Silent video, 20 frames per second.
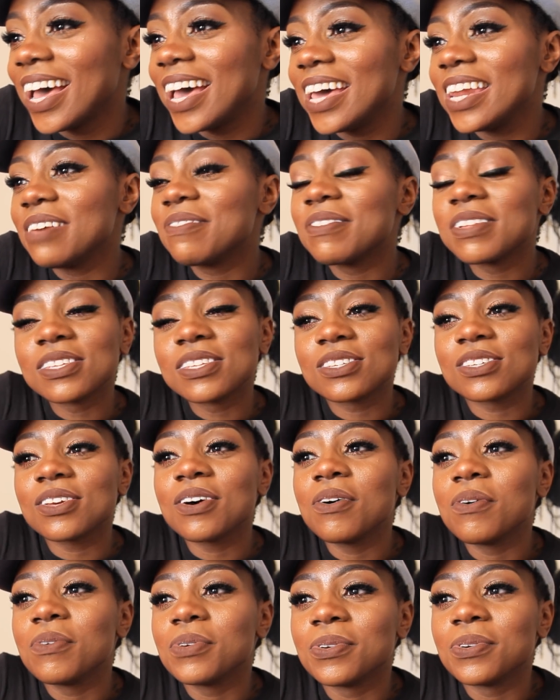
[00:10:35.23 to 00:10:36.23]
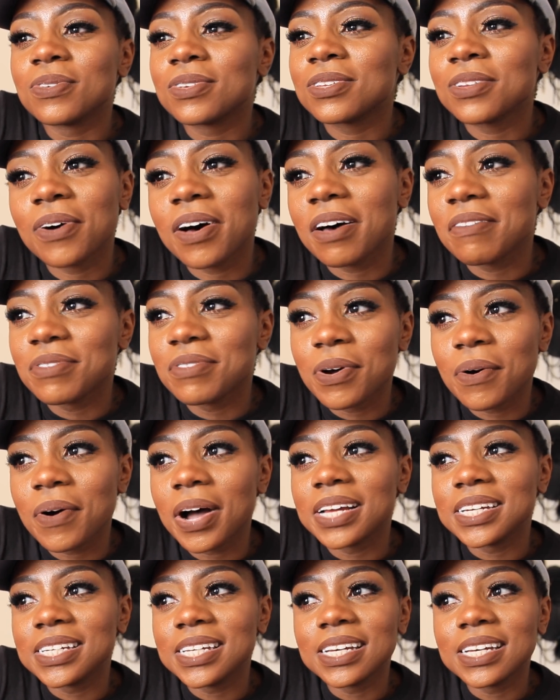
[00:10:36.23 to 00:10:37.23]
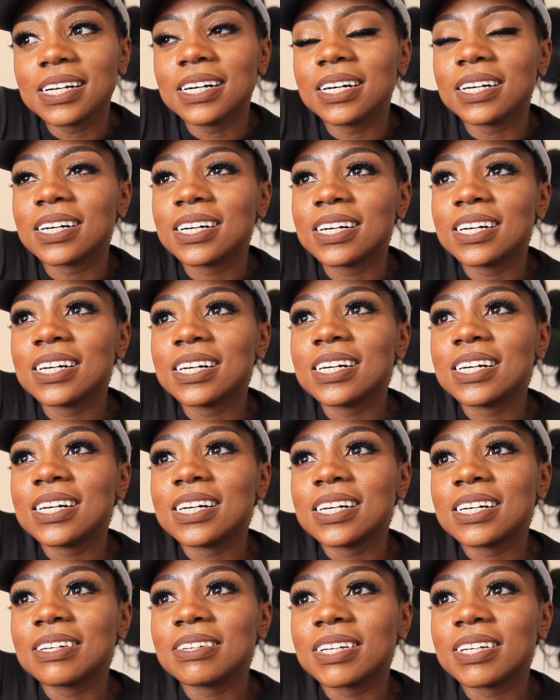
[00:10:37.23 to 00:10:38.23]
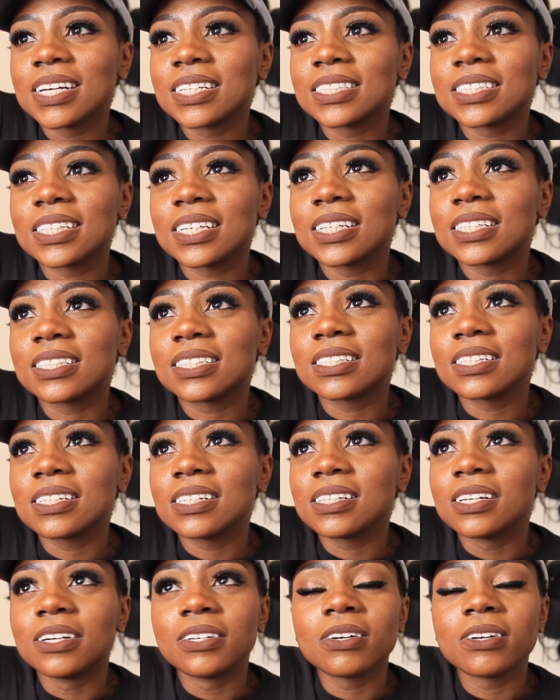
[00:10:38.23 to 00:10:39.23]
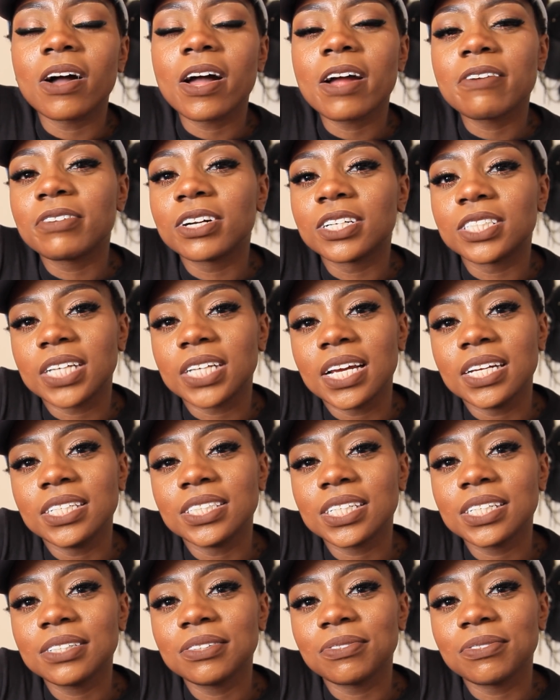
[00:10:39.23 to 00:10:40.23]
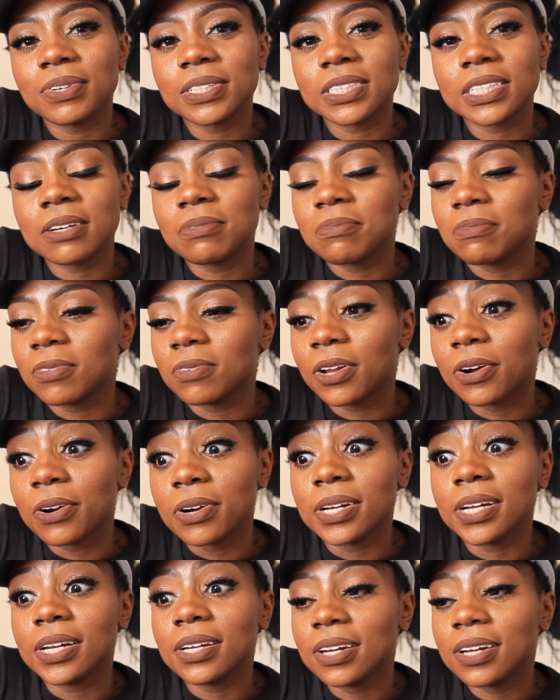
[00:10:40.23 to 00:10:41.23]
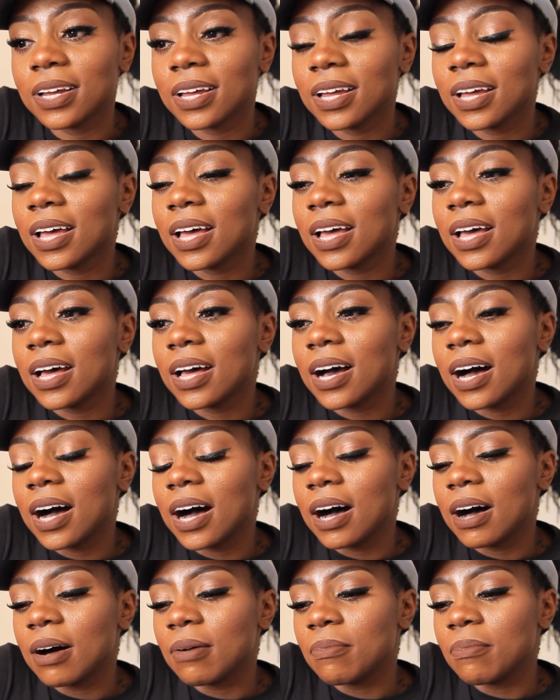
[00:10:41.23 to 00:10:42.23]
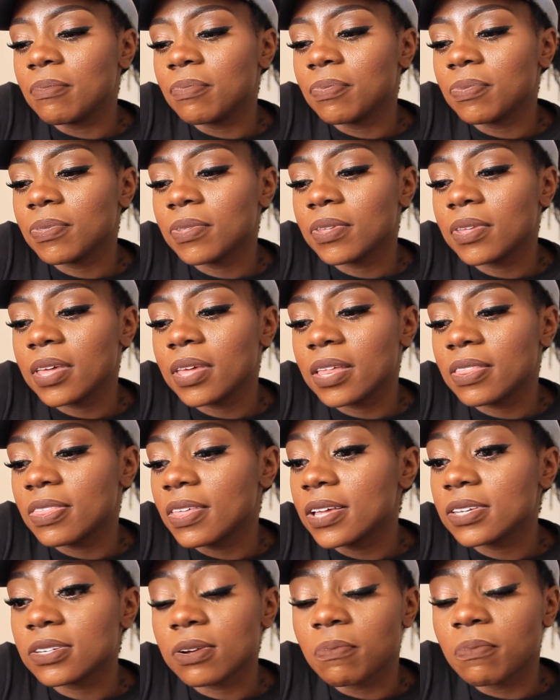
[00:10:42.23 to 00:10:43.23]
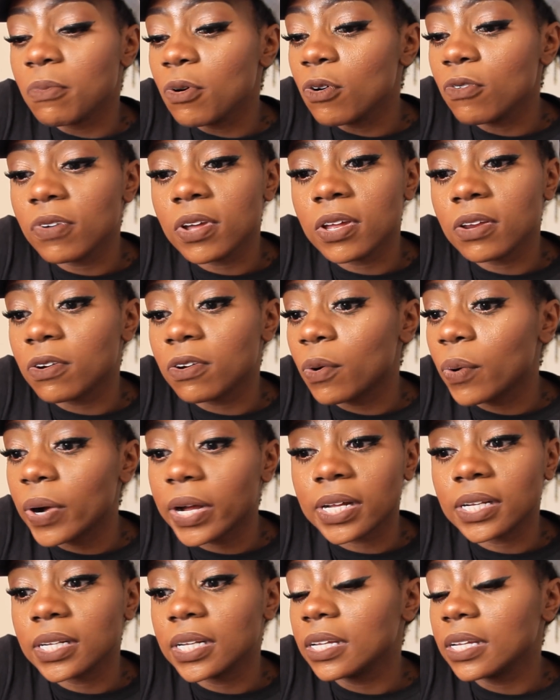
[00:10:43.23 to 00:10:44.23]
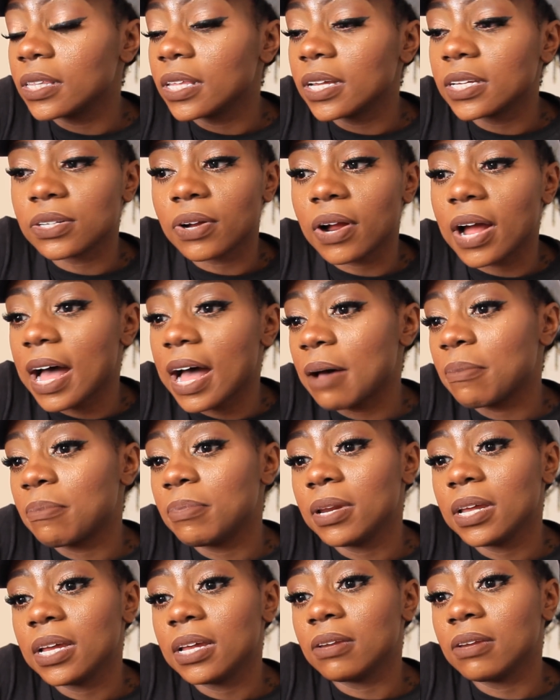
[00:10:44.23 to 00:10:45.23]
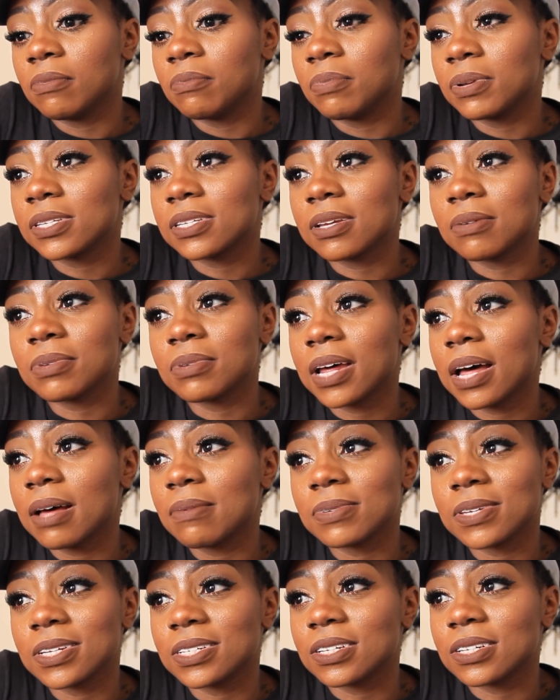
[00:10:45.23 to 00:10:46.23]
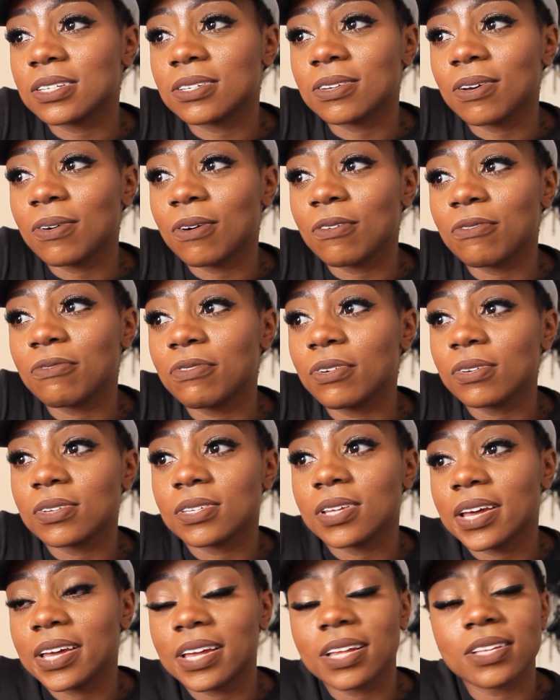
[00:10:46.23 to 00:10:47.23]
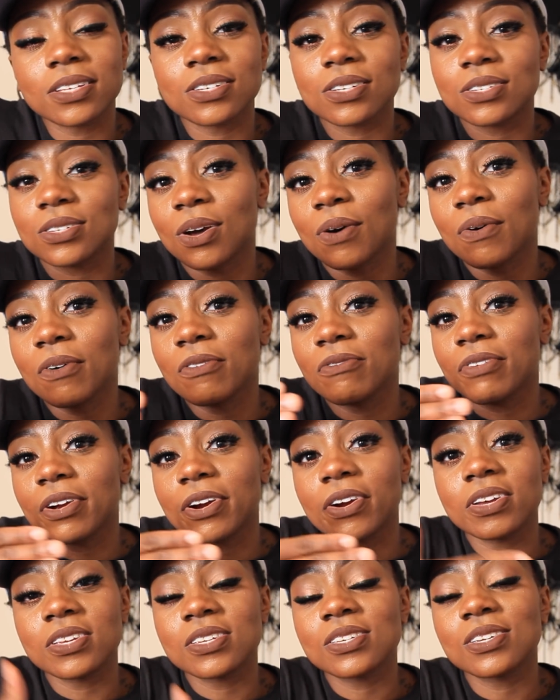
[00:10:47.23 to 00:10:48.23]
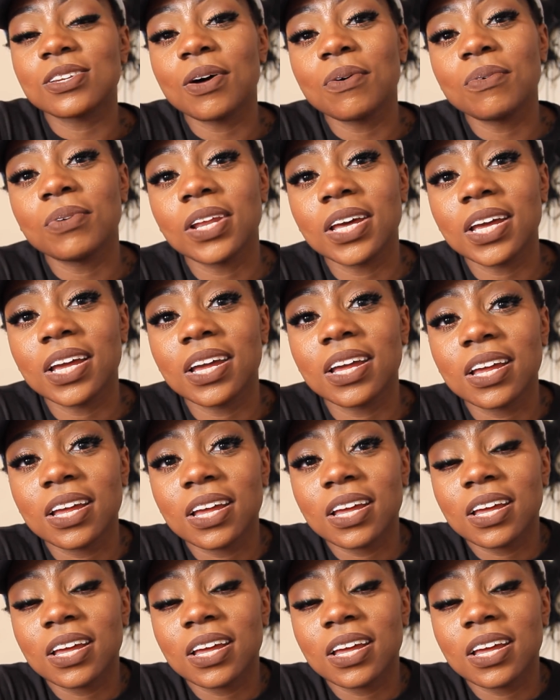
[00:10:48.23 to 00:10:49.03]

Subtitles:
And even so, you still have no idea, because it's, you're ever changing, which I'm learning. Things are moving quickly, things are happening, but sometimes it just all feels like it's just going very slowly.